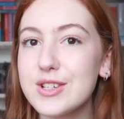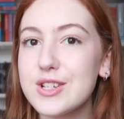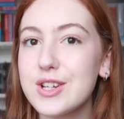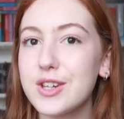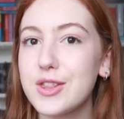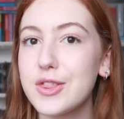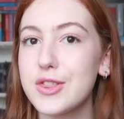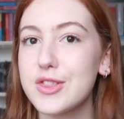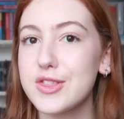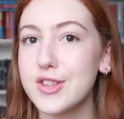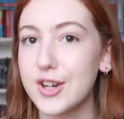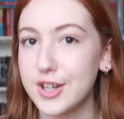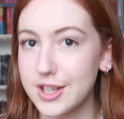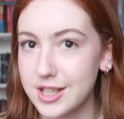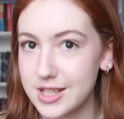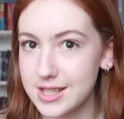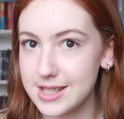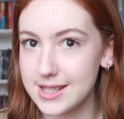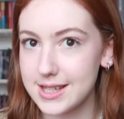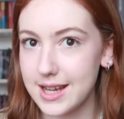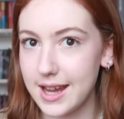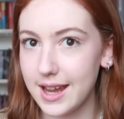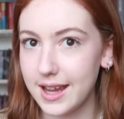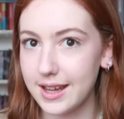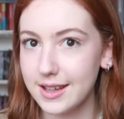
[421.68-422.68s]
until
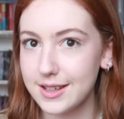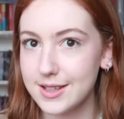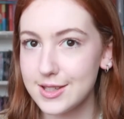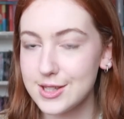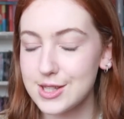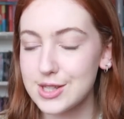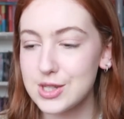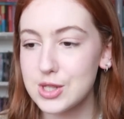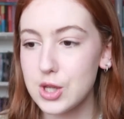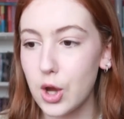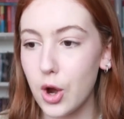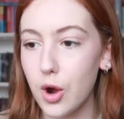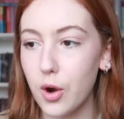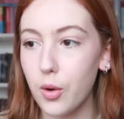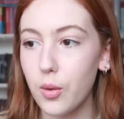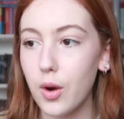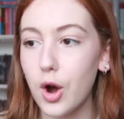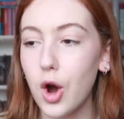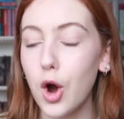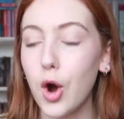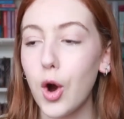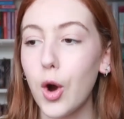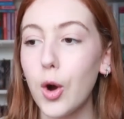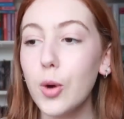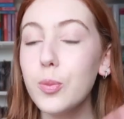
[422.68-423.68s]
Thursday, so
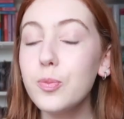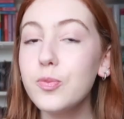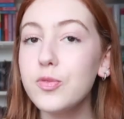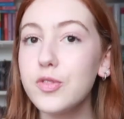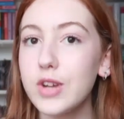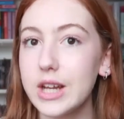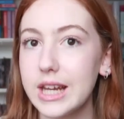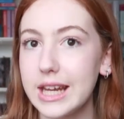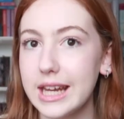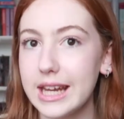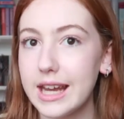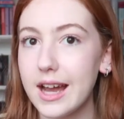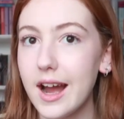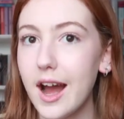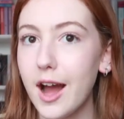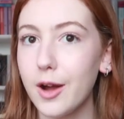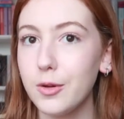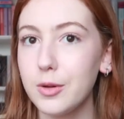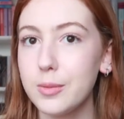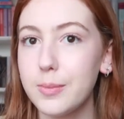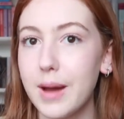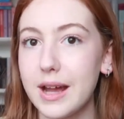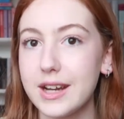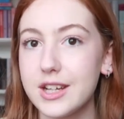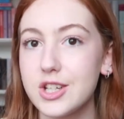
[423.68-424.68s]
hopefully I
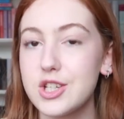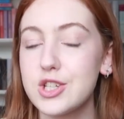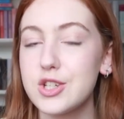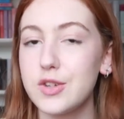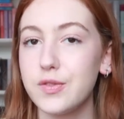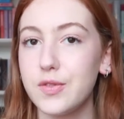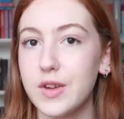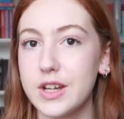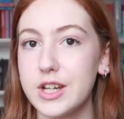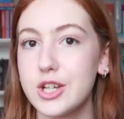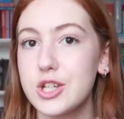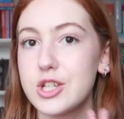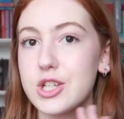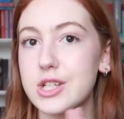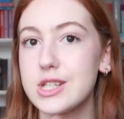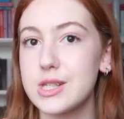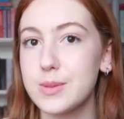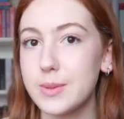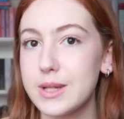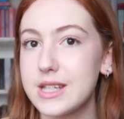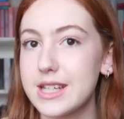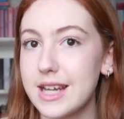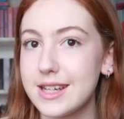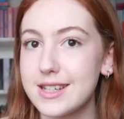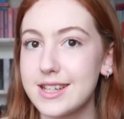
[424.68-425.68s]
will manage to finish
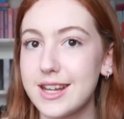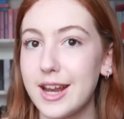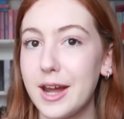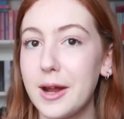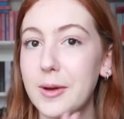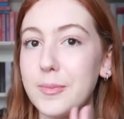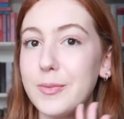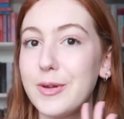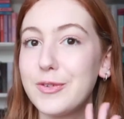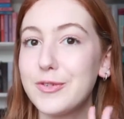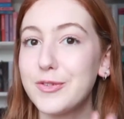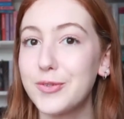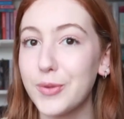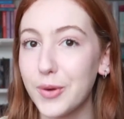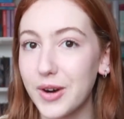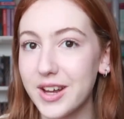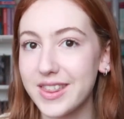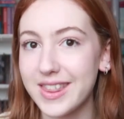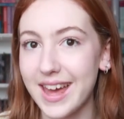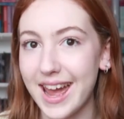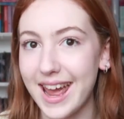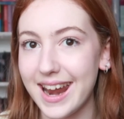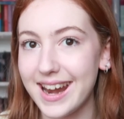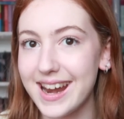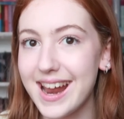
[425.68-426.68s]
Sweet Dandelion before
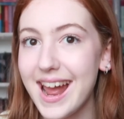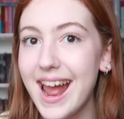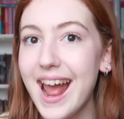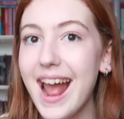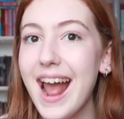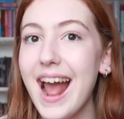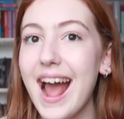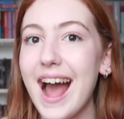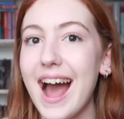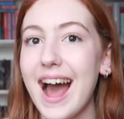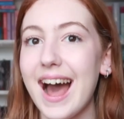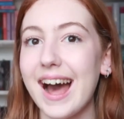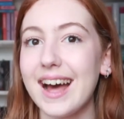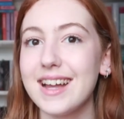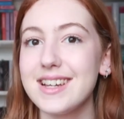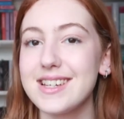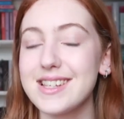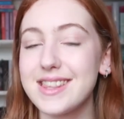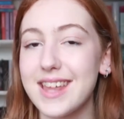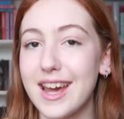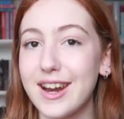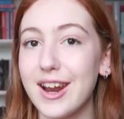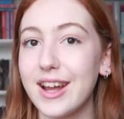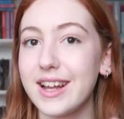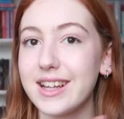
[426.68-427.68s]
then, and
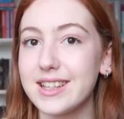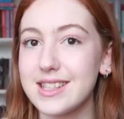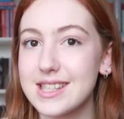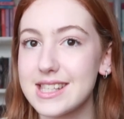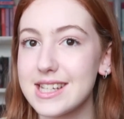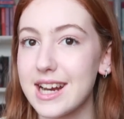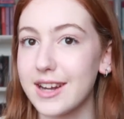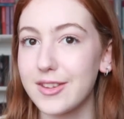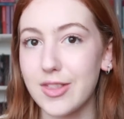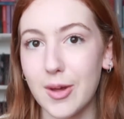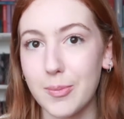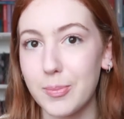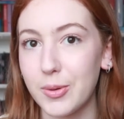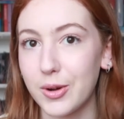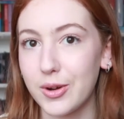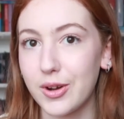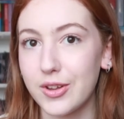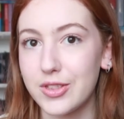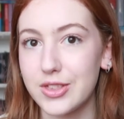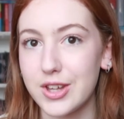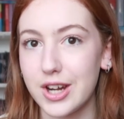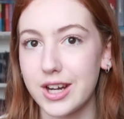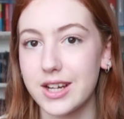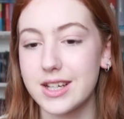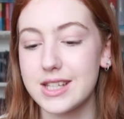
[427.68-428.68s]
then I can start that book
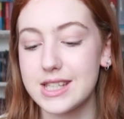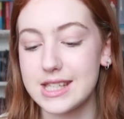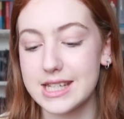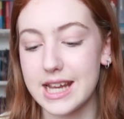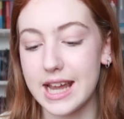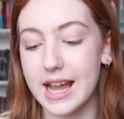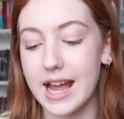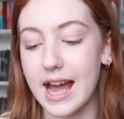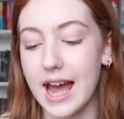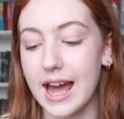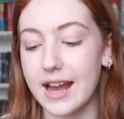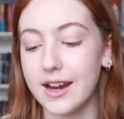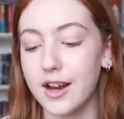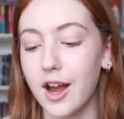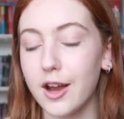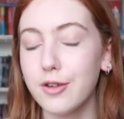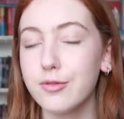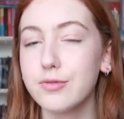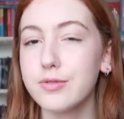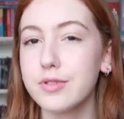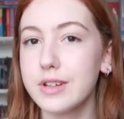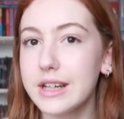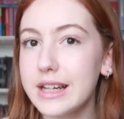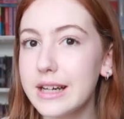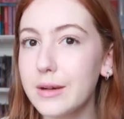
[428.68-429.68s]
on Thursday. And I
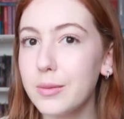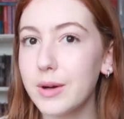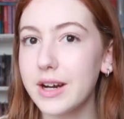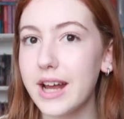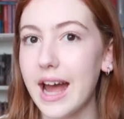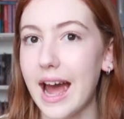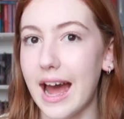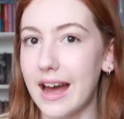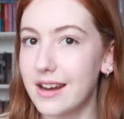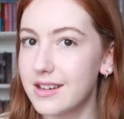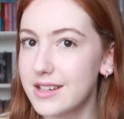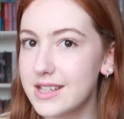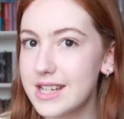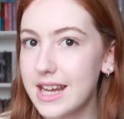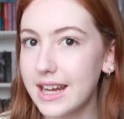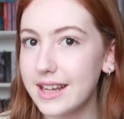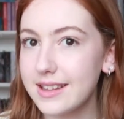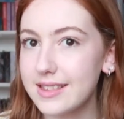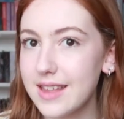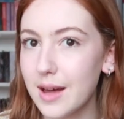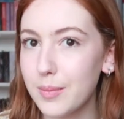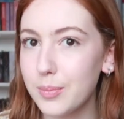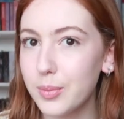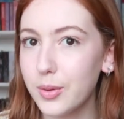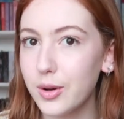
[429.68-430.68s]
really want to
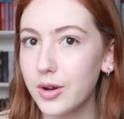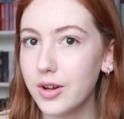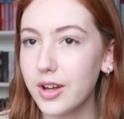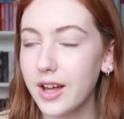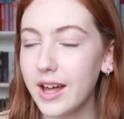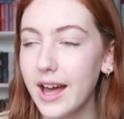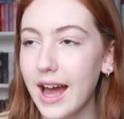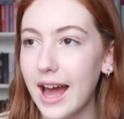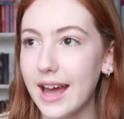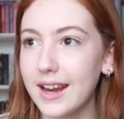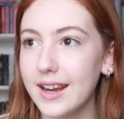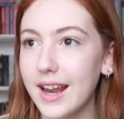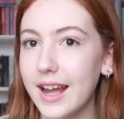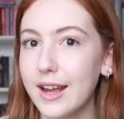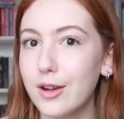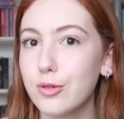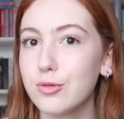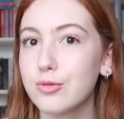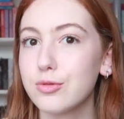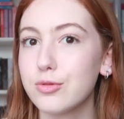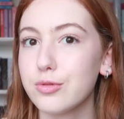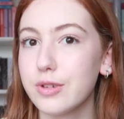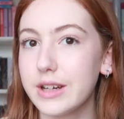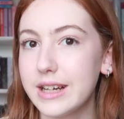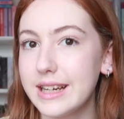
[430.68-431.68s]
annotate that book and like
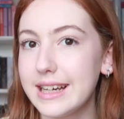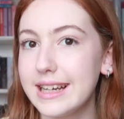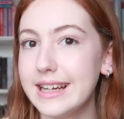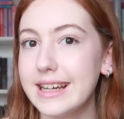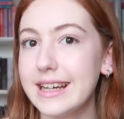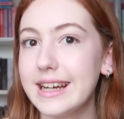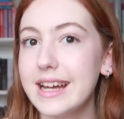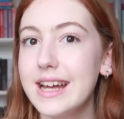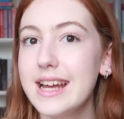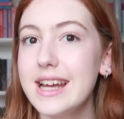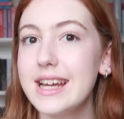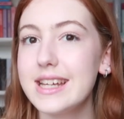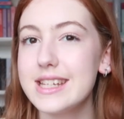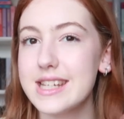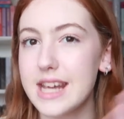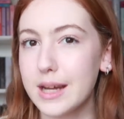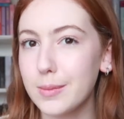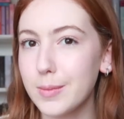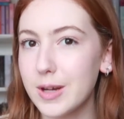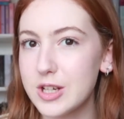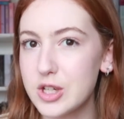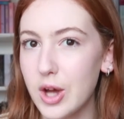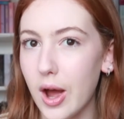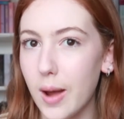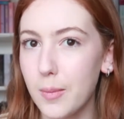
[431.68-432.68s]
really
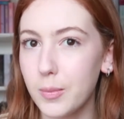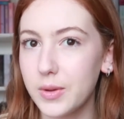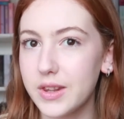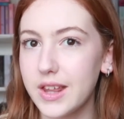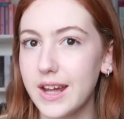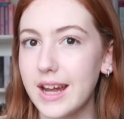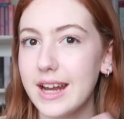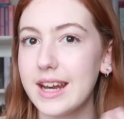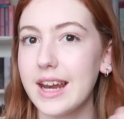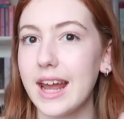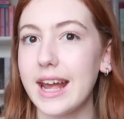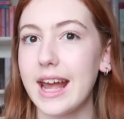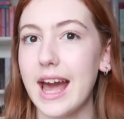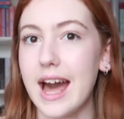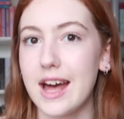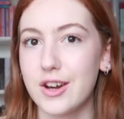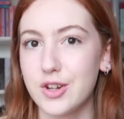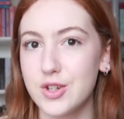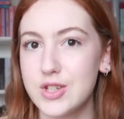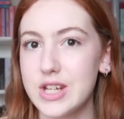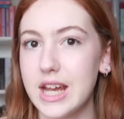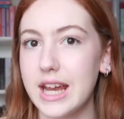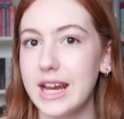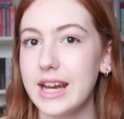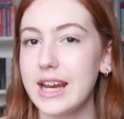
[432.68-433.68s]
take my time with it and like
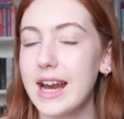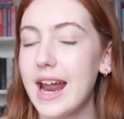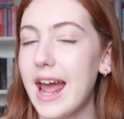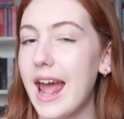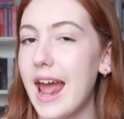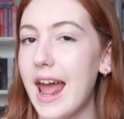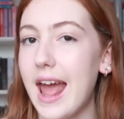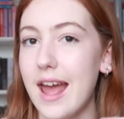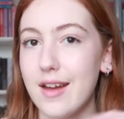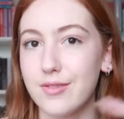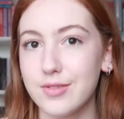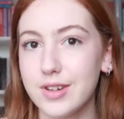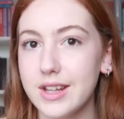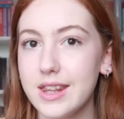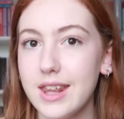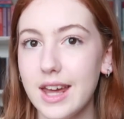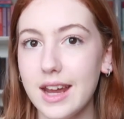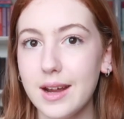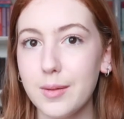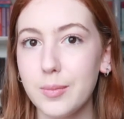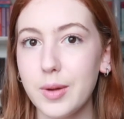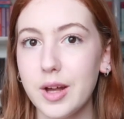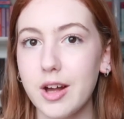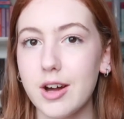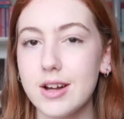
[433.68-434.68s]
annotate
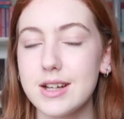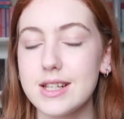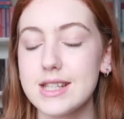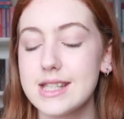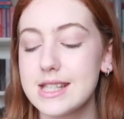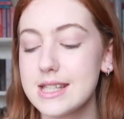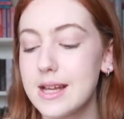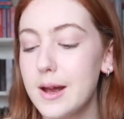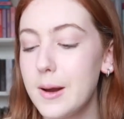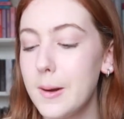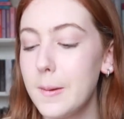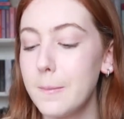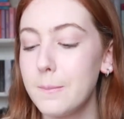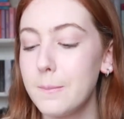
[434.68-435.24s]
everything, because